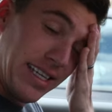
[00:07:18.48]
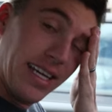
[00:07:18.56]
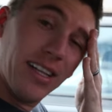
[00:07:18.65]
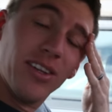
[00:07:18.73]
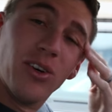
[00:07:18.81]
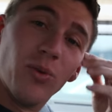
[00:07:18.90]
of
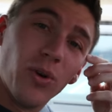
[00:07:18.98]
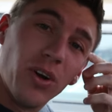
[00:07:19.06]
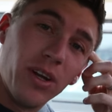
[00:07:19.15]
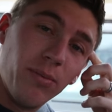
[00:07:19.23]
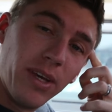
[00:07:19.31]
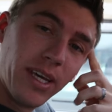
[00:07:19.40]
get a little
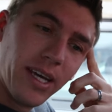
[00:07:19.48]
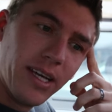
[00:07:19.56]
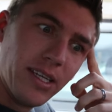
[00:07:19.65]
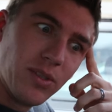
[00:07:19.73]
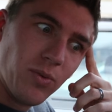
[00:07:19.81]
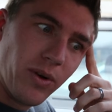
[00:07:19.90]
worried
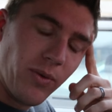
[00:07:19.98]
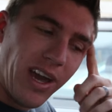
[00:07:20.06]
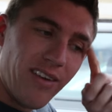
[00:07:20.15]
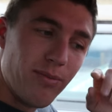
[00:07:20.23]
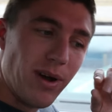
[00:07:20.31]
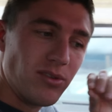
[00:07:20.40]
because we
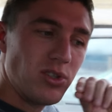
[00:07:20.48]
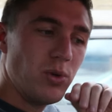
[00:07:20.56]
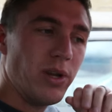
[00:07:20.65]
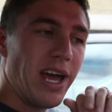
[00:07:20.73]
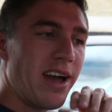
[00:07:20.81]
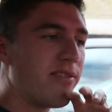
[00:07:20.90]
have about
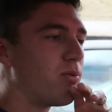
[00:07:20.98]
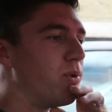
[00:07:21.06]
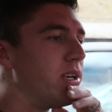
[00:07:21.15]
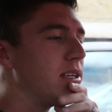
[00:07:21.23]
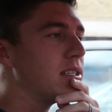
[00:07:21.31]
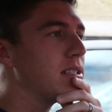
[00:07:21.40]
two and a half
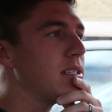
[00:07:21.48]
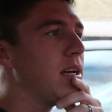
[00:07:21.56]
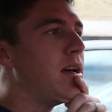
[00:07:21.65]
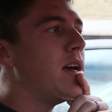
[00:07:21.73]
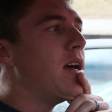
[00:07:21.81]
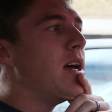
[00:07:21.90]
weeks
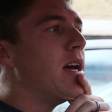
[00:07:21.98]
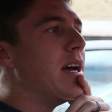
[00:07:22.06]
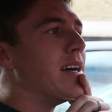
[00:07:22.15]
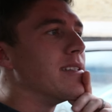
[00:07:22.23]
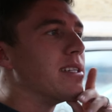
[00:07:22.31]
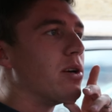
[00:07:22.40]

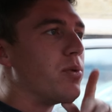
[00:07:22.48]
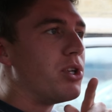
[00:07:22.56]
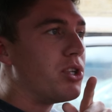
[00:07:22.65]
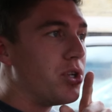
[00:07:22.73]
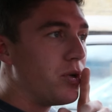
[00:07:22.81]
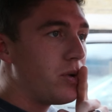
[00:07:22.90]
until we
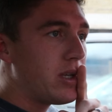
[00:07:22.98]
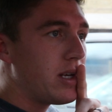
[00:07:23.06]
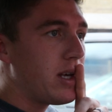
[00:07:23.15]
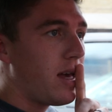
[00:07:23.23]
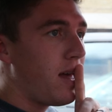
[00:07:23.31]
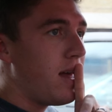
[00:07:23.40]
shoot.
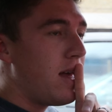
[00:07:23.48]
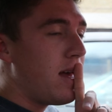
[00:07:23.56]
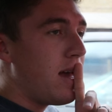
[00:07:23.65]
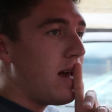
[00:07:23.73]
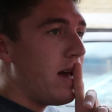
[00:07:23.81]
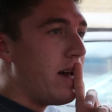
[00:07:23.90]

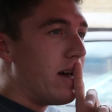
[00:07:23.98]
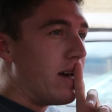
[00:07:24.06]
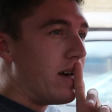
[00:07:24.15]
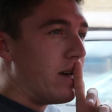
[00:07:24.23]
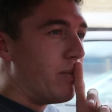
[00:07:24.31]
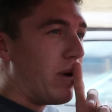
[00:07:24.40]

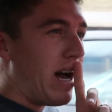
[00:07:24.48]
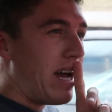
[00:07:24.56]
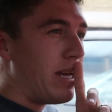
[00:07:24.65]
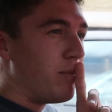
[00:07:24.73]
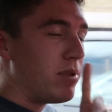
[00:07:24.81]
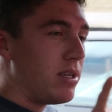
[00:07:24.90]
Um,
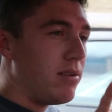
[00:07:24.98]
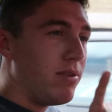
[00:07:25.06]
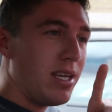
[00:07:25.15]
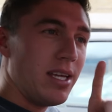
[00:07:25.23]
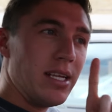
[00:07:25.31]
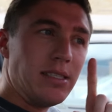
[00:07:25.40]
I am
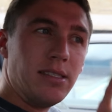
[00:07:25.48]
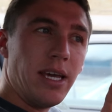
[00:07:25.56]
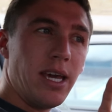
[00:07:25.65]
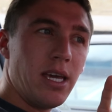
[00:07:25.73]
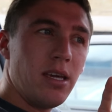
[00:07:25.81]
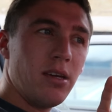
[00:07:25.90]
leaving in a
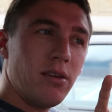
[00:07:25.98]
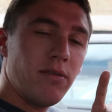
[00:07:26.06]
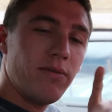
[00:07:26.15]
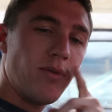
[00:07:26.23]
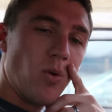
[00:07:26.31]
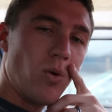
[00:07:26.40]
day
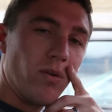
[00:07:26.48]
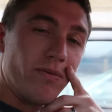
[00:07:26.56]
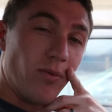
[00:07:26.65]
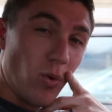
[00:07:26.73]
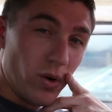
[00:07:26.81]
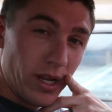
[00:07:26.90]
for
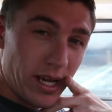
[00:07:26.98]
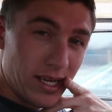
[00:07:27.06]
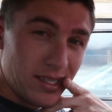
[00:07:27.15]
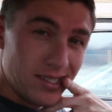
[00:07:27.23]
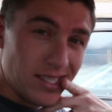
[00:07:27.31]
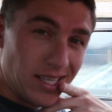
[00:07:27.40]
four
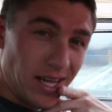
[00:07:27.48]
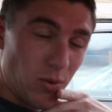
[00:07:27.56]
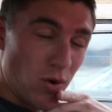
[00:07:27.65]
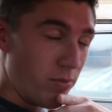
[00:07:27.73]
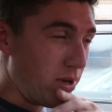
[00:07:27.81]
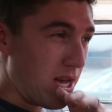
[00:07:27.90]
days and I
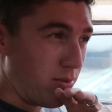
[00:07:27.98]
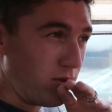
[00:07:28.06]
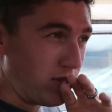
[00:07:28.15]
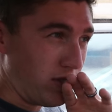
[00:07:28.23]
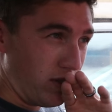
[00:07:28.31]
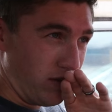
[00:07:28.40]
won't be
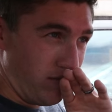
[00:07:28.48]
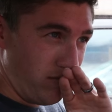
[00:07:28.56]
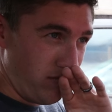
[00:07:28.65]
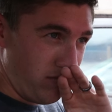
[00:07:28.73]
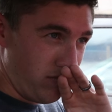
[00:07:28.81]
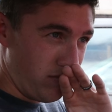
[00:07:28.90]
able to
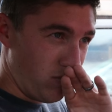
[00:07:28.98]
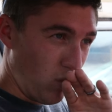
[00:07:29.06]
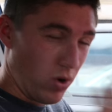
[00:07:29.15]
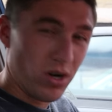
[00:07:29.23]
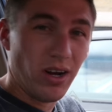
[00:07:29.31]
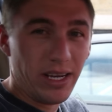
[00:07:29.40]

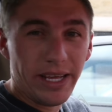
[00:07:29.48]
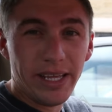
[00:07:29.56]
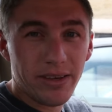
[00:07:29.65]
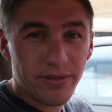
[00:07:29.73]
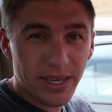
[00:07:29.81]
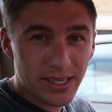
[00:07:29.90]
work on
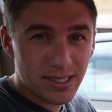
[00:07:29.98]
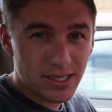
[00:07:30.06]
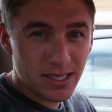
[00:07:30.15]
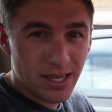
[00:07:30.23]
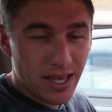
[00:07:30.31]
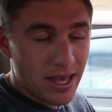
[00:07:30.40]
any of
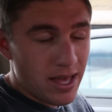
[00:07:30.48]
this.